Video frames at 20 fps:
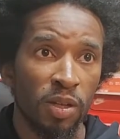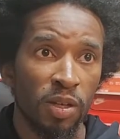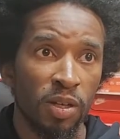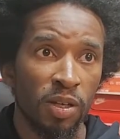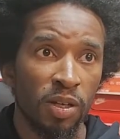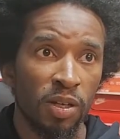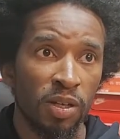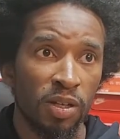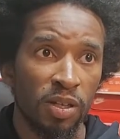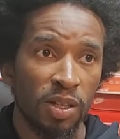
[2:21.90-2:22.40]

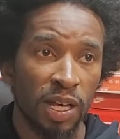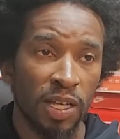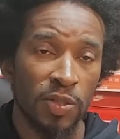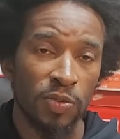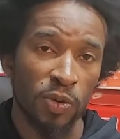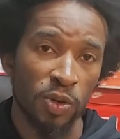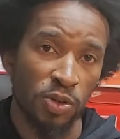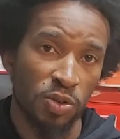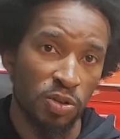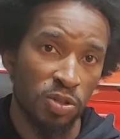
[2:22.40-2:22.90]
uh, that's
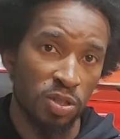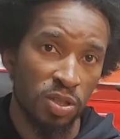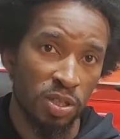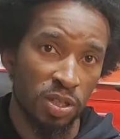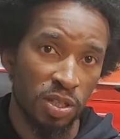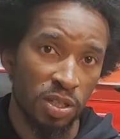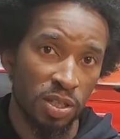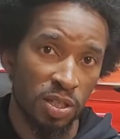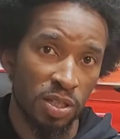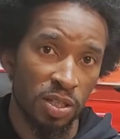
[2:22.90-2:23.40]
why you
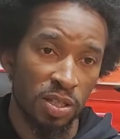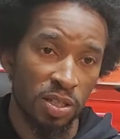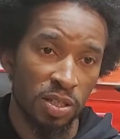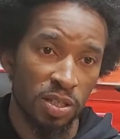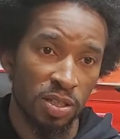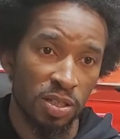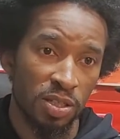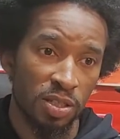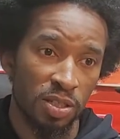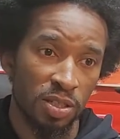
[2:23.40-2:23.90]

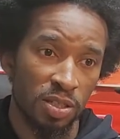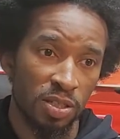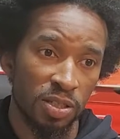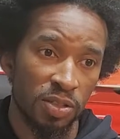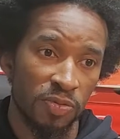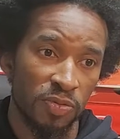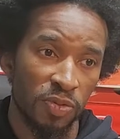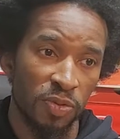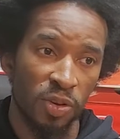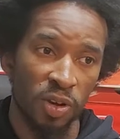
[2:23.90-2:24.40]
see
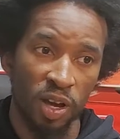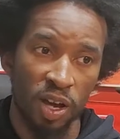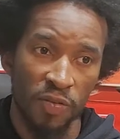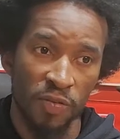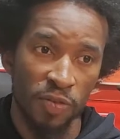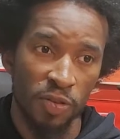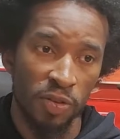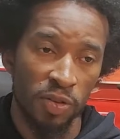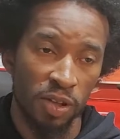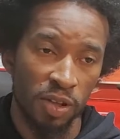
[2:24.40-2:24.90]
if you
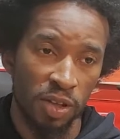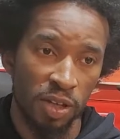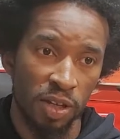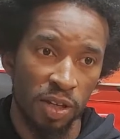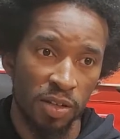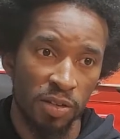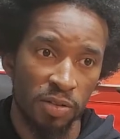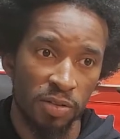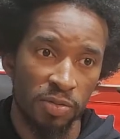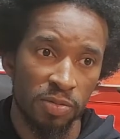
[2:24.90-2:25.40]
ever look at
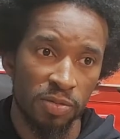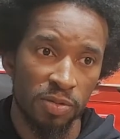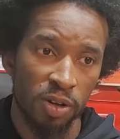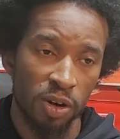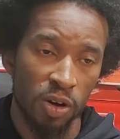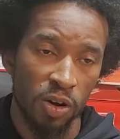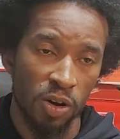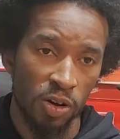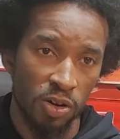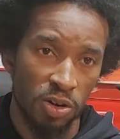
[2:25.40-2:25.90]

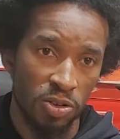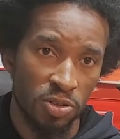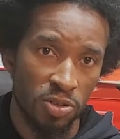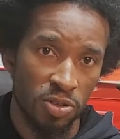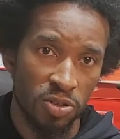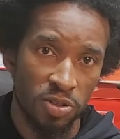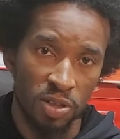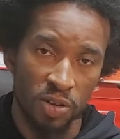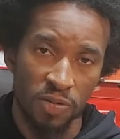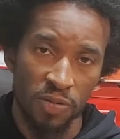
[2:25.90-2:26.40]
cars and
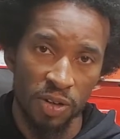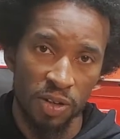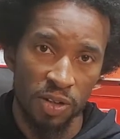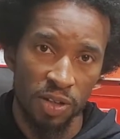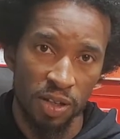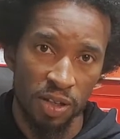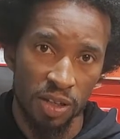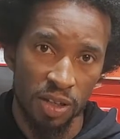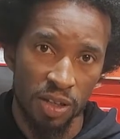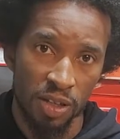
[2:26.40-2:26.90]
stuff like
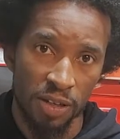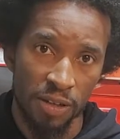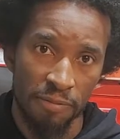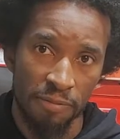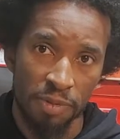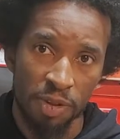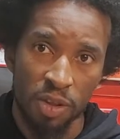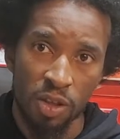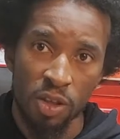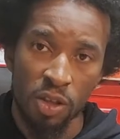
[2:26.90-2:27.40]
that,
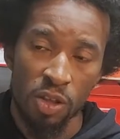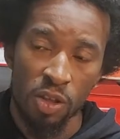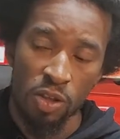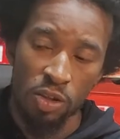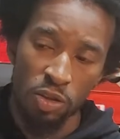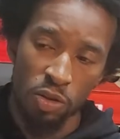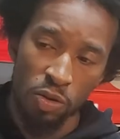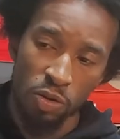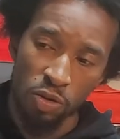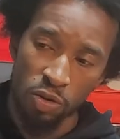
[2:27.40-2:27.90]

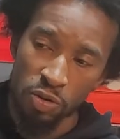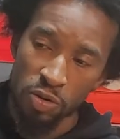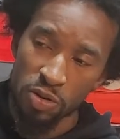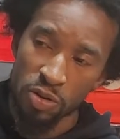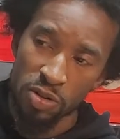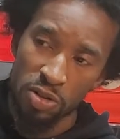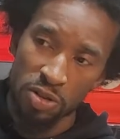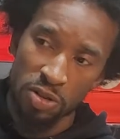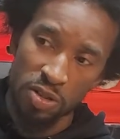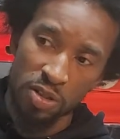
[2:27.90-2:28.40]
you're going to
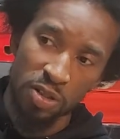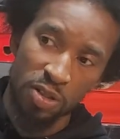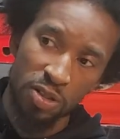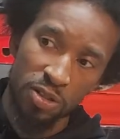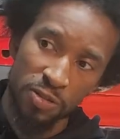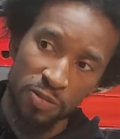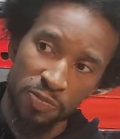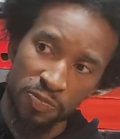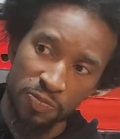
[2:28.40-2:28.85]
see